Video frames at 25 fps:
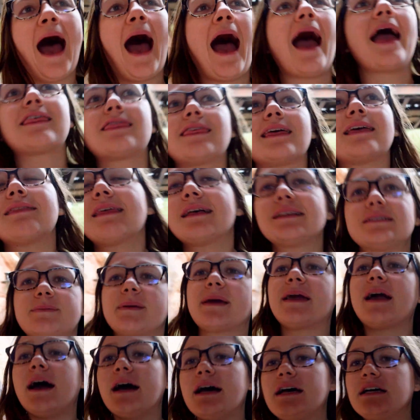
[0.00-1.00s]
I think that's
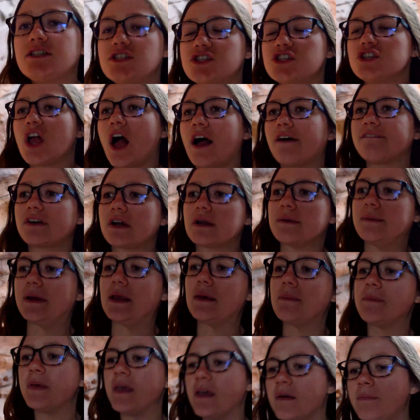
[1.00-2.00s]
because not very
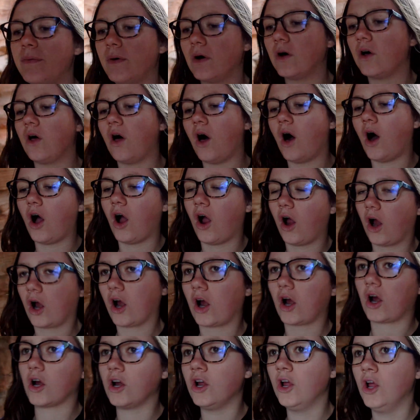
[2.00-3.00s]
many people
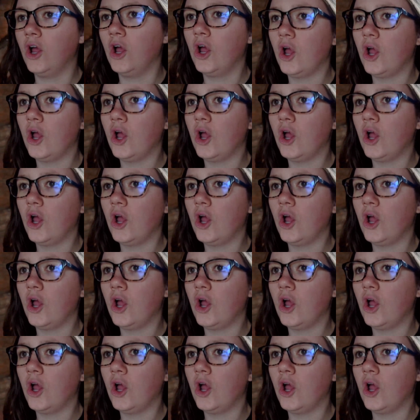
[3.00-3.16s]
are